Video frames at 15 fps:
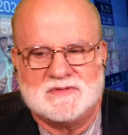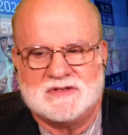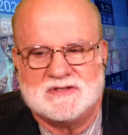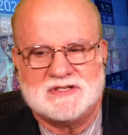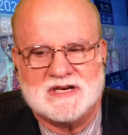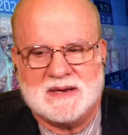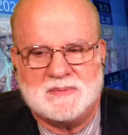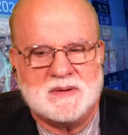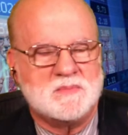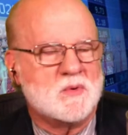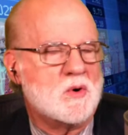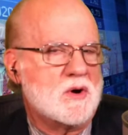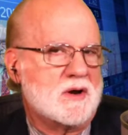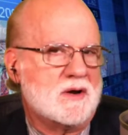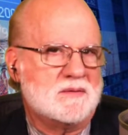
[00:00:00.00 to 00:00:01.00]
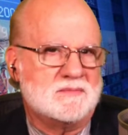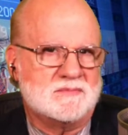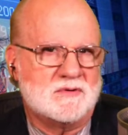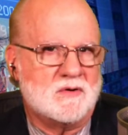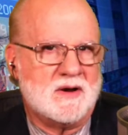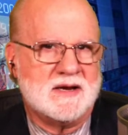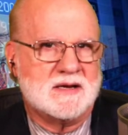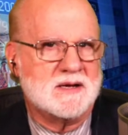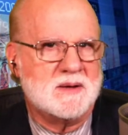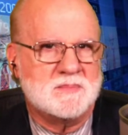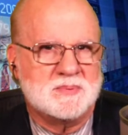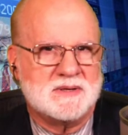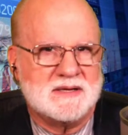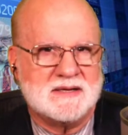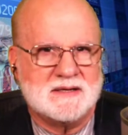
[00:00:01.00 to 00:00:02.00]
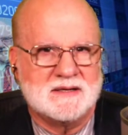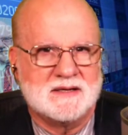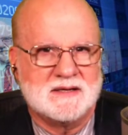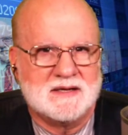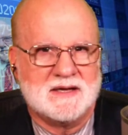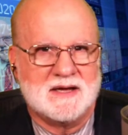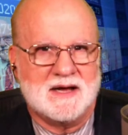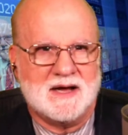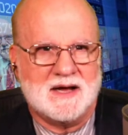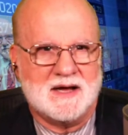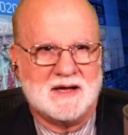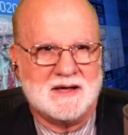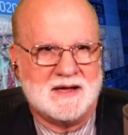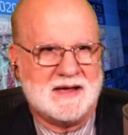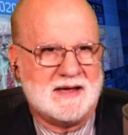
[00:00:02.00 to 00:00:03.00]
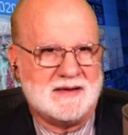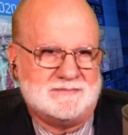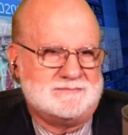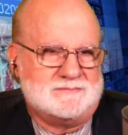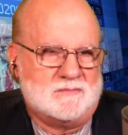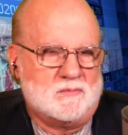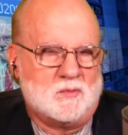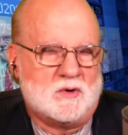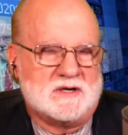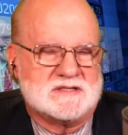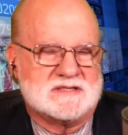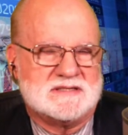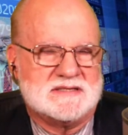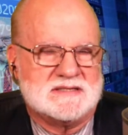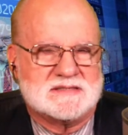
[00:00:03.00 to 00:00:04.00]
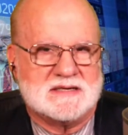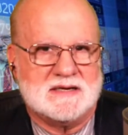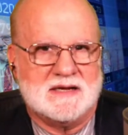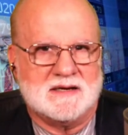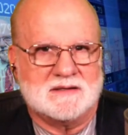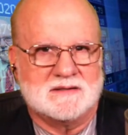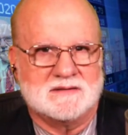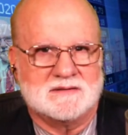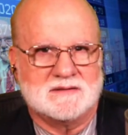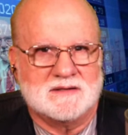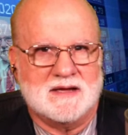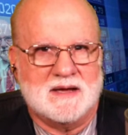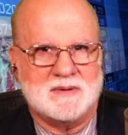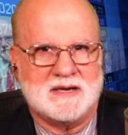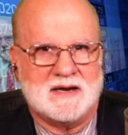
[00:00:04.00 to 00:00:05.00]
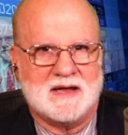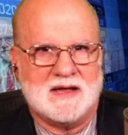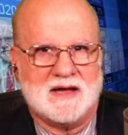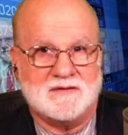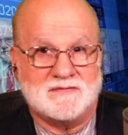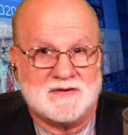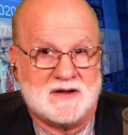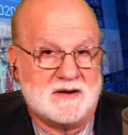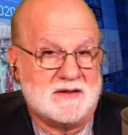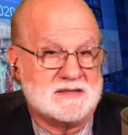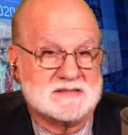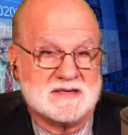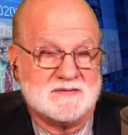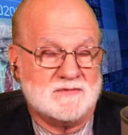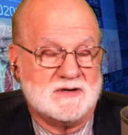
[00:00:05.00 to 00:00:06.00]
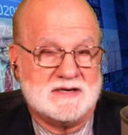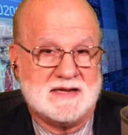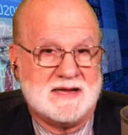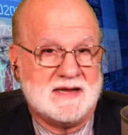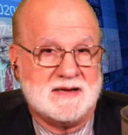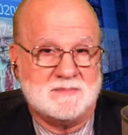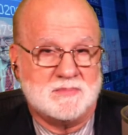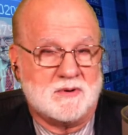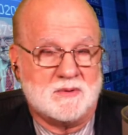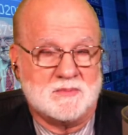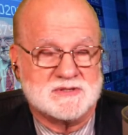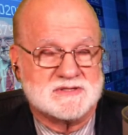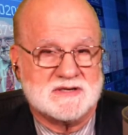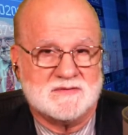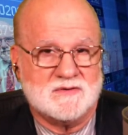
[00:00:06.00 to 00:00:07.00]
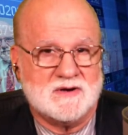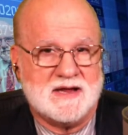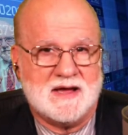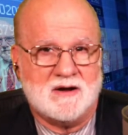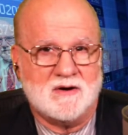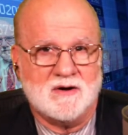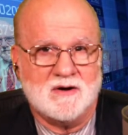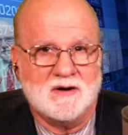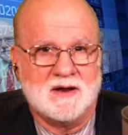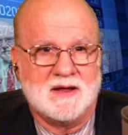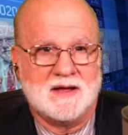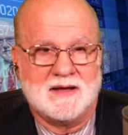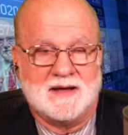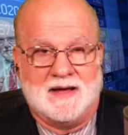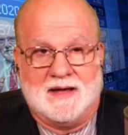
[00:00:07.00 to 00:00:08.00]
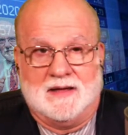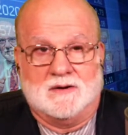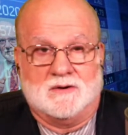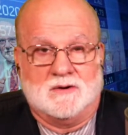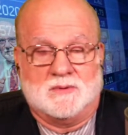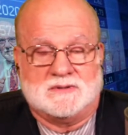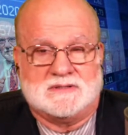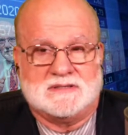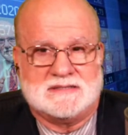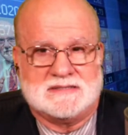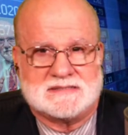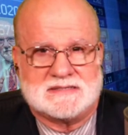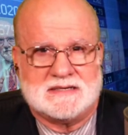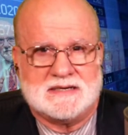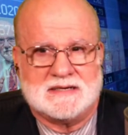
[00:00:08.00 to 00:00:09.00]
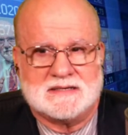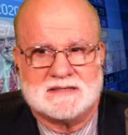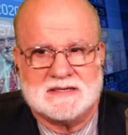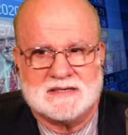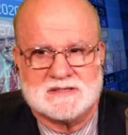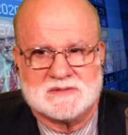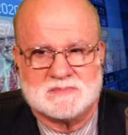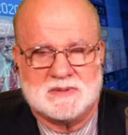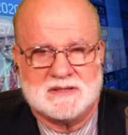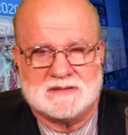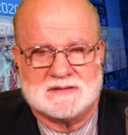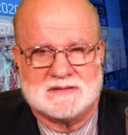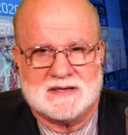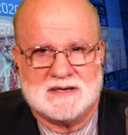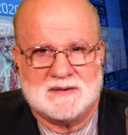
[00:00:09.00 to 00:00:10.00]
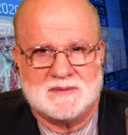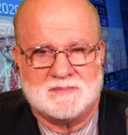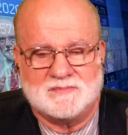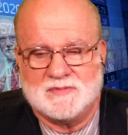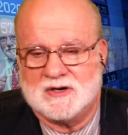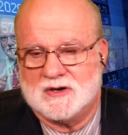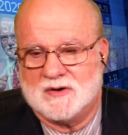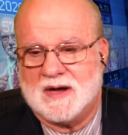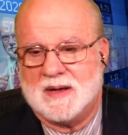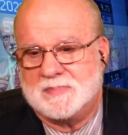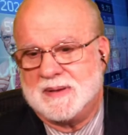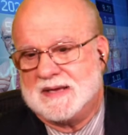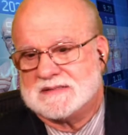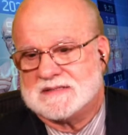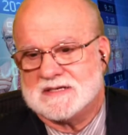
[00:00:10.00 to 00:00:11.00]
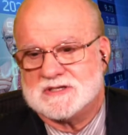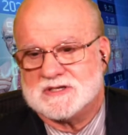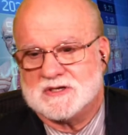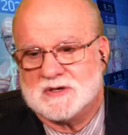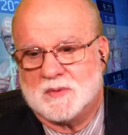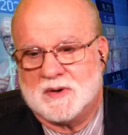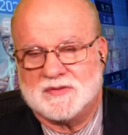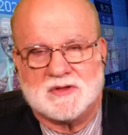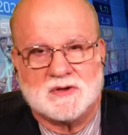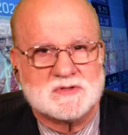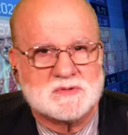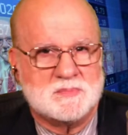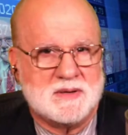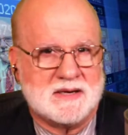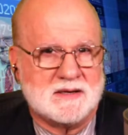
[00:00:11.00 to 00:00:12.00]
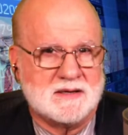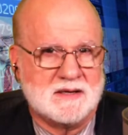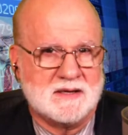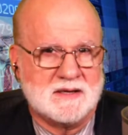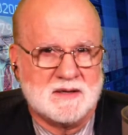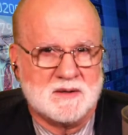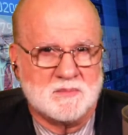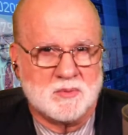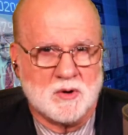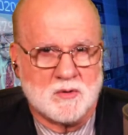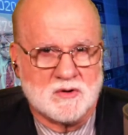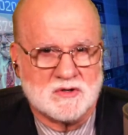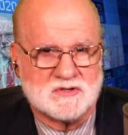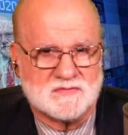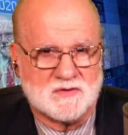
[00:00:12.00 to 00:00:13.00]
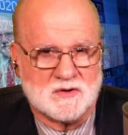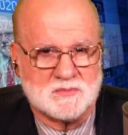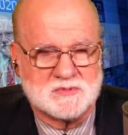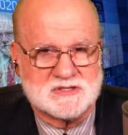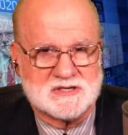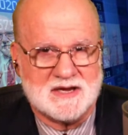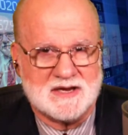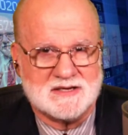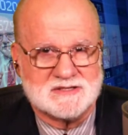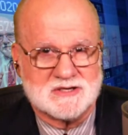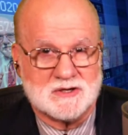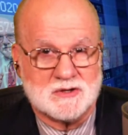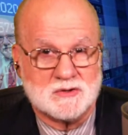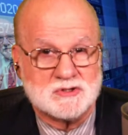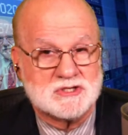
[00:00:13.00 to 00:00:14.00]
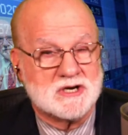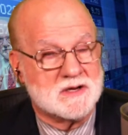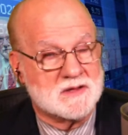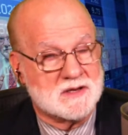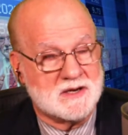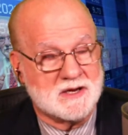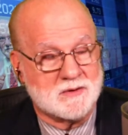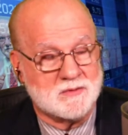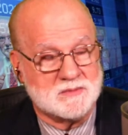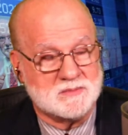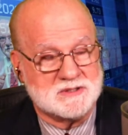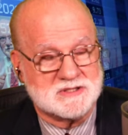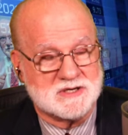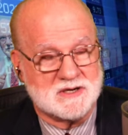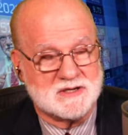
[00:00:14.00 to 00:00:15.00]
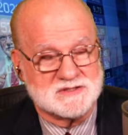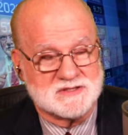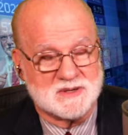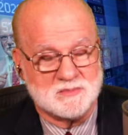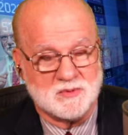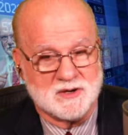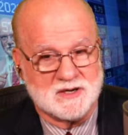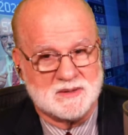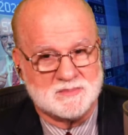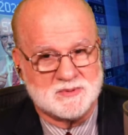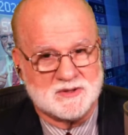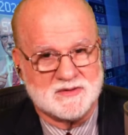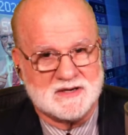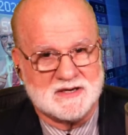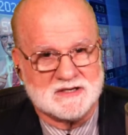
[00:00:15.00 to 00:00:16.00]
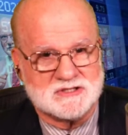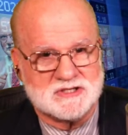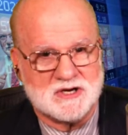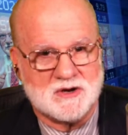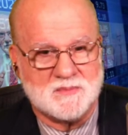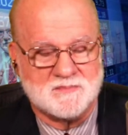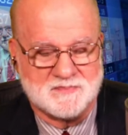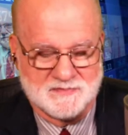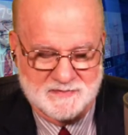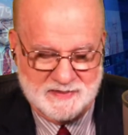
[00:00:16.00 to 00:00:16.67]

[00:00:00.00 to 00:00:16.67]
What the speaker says: JP Morgan, great company. What is a disconnect? I mean, I follow this every day, almost every hour. I don't know what the disconnect is, but, you know, I pay attention to what those big brokerage firms say. So share the link with me, Charles. I'll bring it up on the next show.